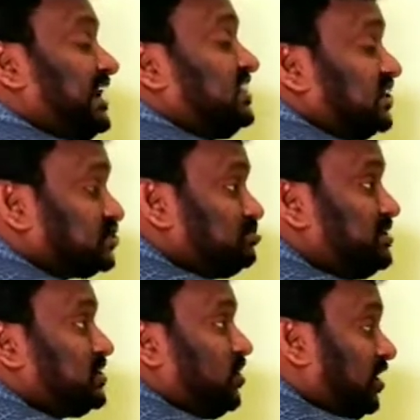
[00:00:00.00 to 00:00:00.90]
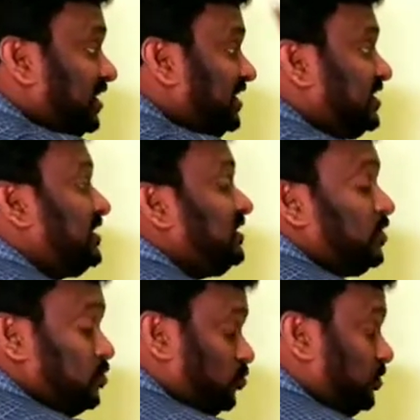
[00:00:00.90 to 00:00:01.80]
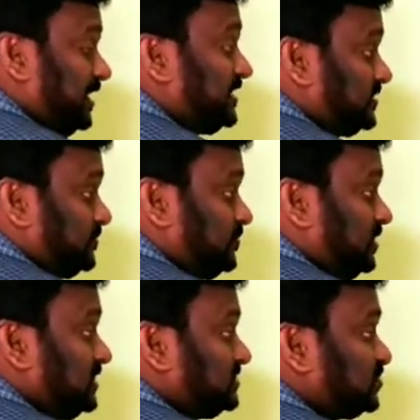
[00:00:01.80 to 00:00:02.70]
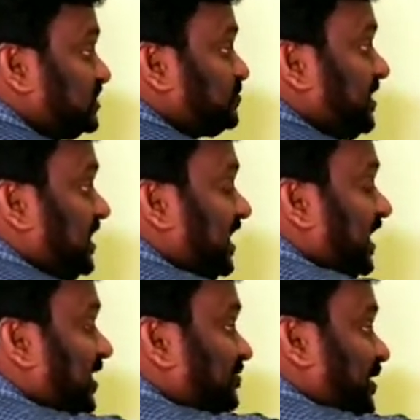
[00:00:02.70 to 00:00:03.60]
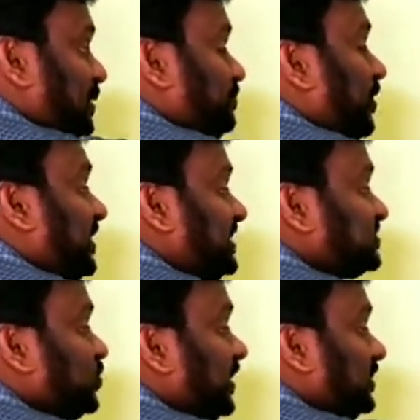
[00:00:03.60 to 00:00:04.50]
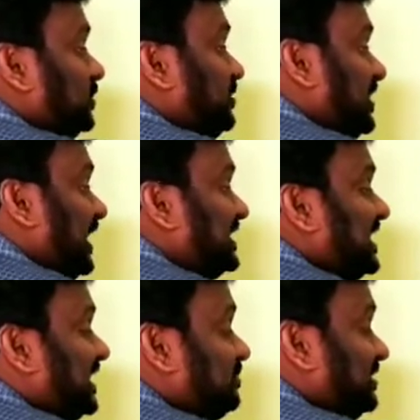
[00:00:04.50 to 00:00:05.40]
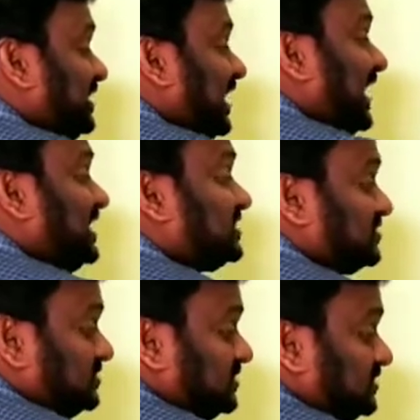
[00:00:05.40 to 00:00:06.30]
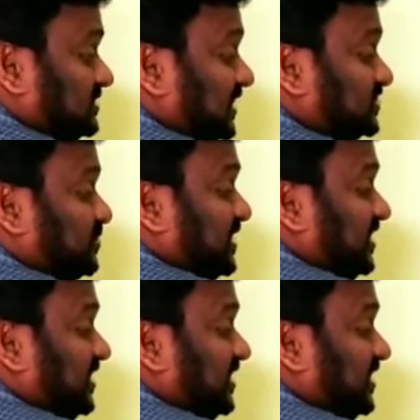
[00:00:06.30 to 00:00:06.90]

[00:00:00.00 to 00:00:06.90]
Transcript: earth. That should be called here weight. So that's why every part is going to be attracted by the earth. That's why